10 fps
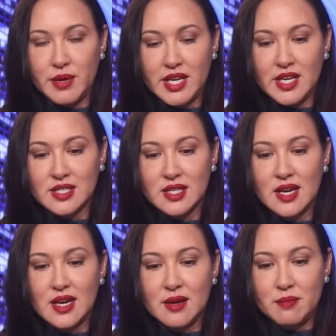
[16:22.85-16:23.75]
I mean, he's
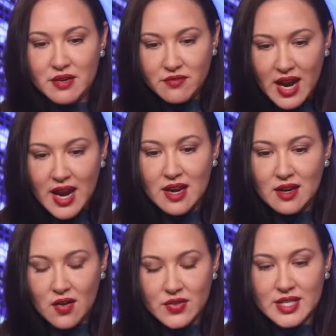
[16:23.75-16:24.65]
been
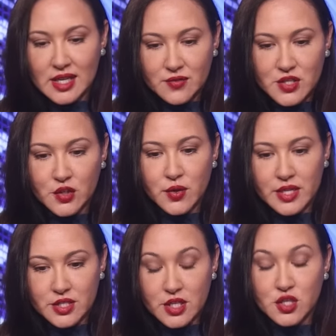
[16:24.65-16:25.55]
vague on the sale of
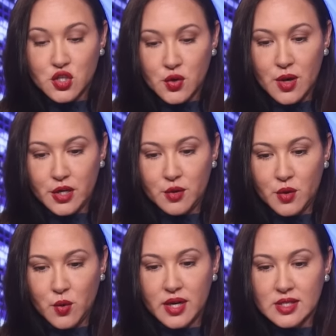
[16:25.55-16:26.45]
children. It's it's true on
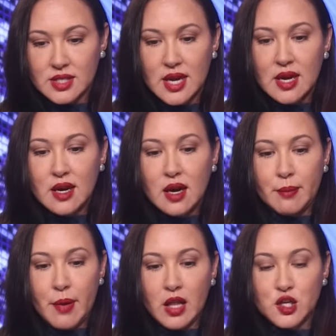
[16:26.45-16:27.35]
human organs.
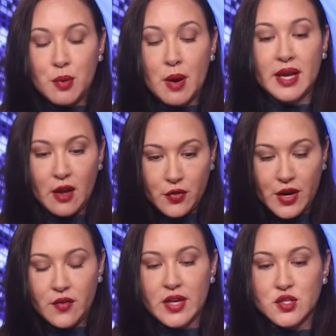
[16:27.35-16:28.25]
Abolish public
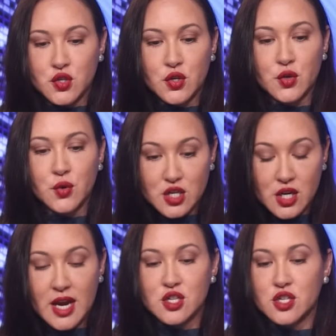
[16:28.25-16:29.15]
health care, that's true.
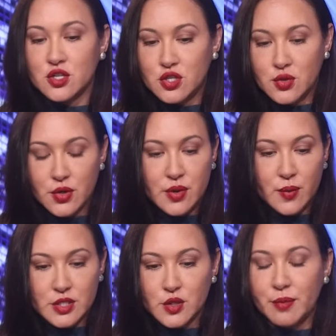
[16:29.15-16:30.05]
Education, true.
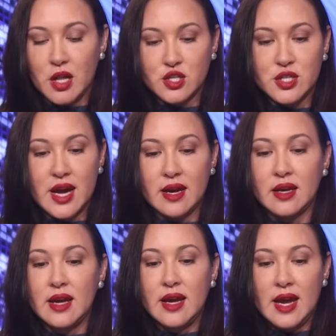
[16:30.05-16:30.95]
He wants to abolish
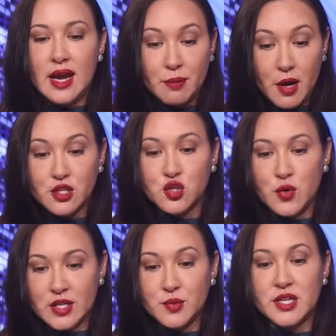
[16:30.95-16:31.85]
that. And abolish
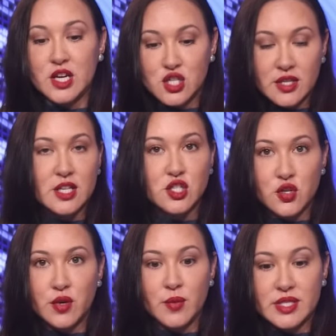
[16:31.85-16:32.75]
transportation, that's
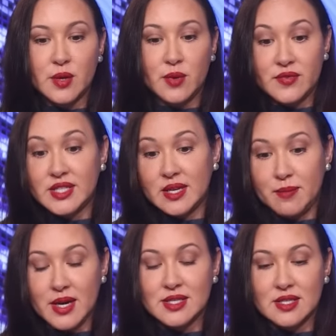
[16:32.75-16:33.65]
true. He wants to get rid of
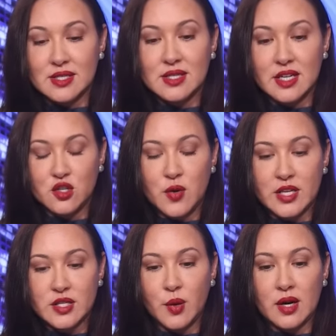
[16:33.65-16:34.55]
city buses and city
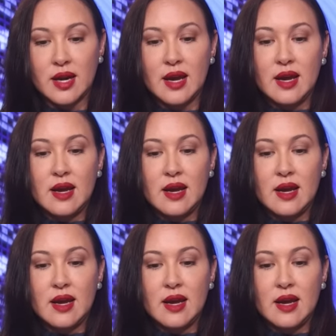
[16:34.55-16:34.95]
transport.